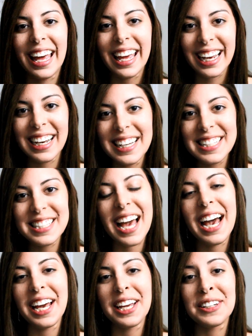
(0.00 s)
Hey guys,
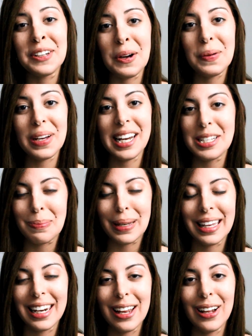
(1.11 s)
I know it has
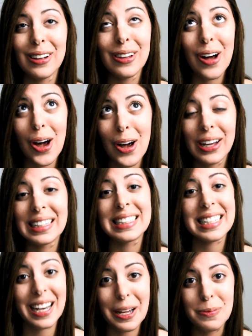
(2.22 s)
been a long
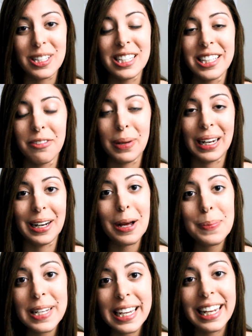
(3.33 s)
time since I've made an
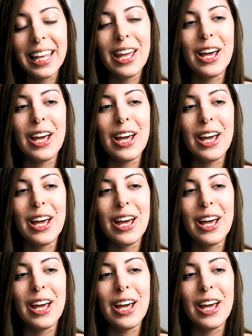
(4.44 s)
update.